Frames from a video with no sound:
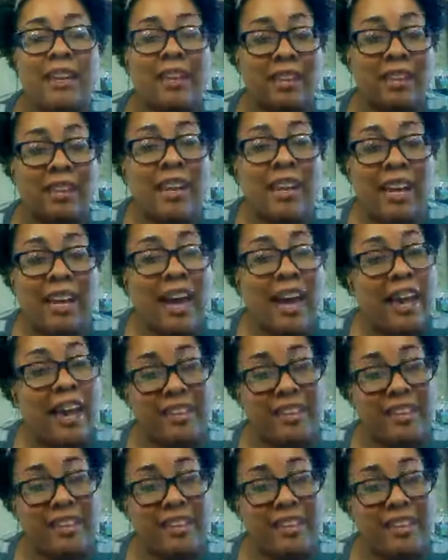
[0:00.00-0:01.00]
then he
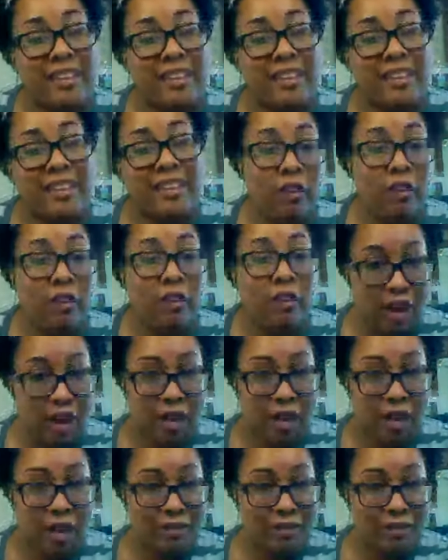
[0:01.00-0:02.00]
kind of takes the fall for
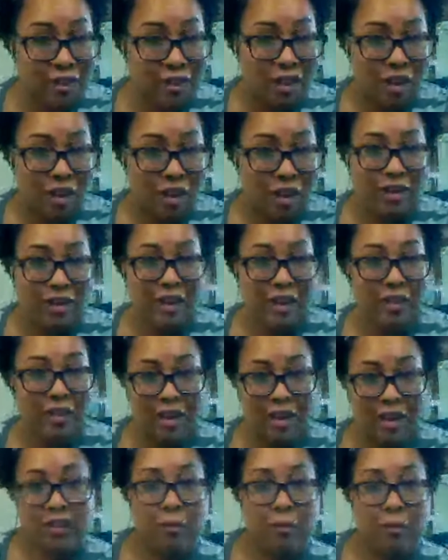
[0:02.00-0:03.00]
her,
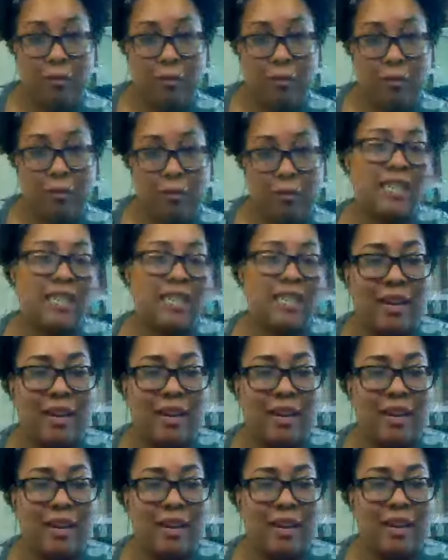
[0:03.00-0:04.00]
in the present
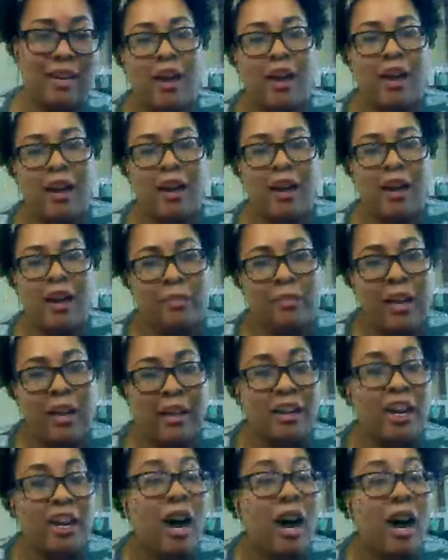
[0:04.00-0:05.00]
time,
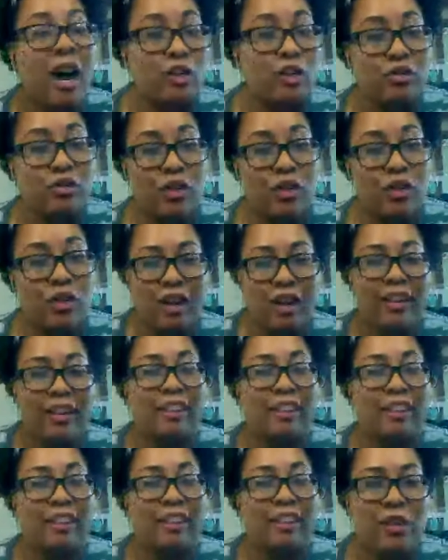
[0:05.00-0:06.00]
and covers for her. And
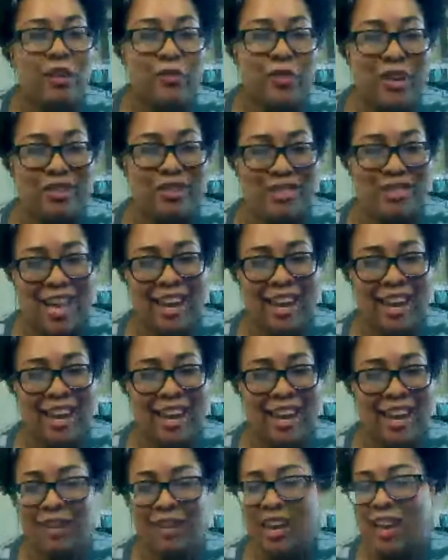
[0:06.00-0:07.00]
Olivia figures that
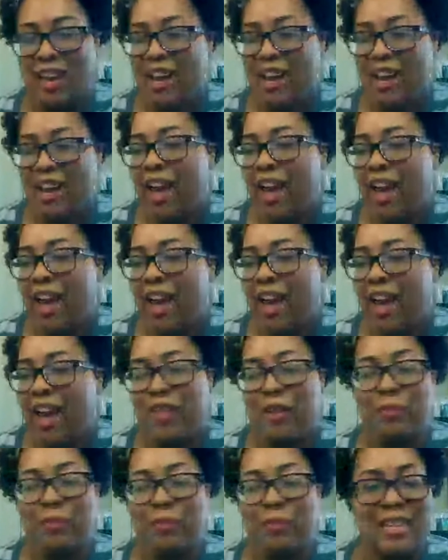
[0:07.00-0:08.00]
out.
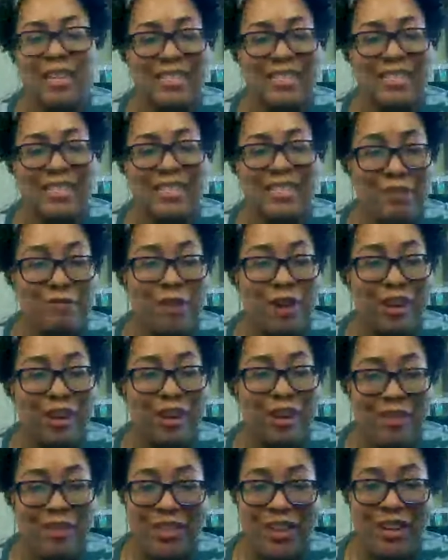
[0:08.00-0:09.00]
And there was a scene where
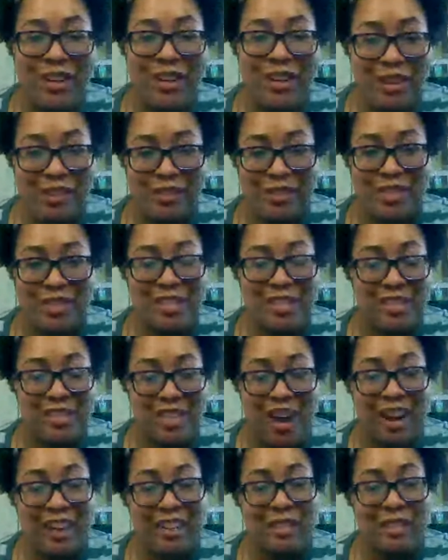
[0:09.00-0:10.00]
Olivia goes to
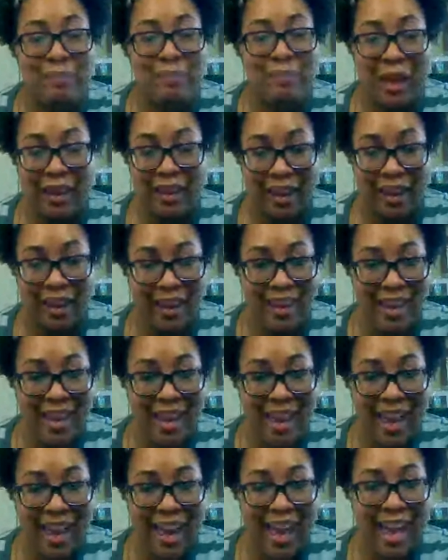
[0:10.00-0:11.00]
talk to Melly
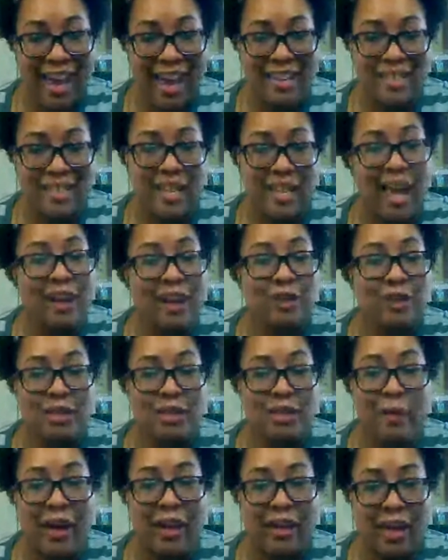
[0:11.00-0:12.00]
and
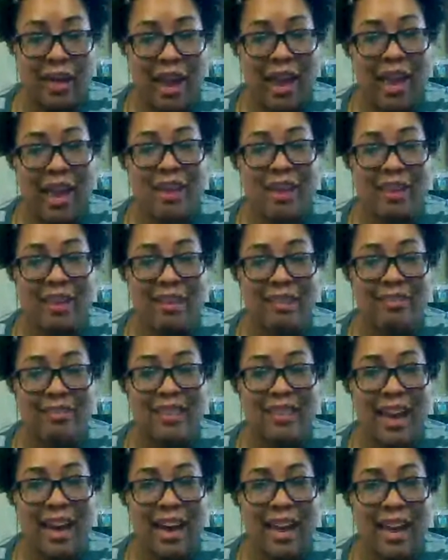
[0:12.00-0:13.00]
tells Melly
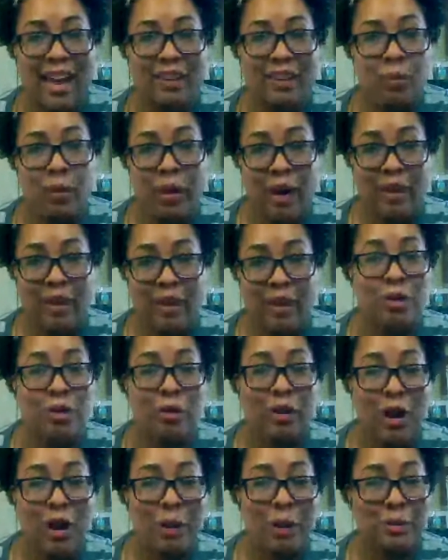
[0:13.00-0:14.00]
that whatever's
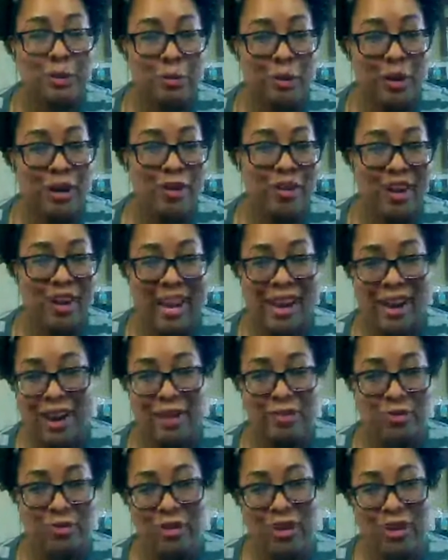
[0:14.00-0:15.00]
going on between her and
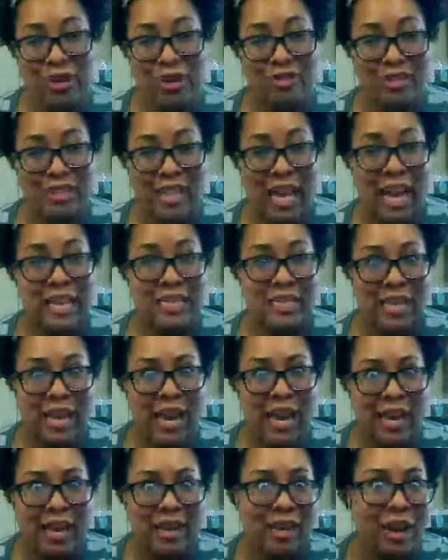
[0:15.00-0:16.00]
Andrew Nichols has
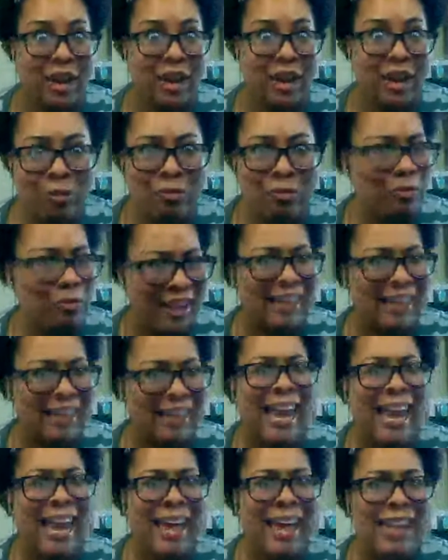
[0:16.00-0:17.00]
to end.
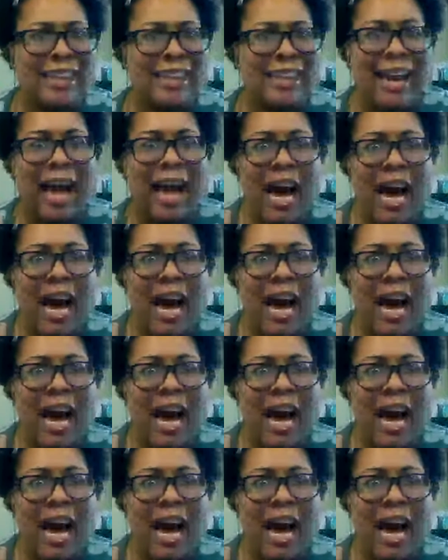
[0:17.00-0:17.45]
Really? Like,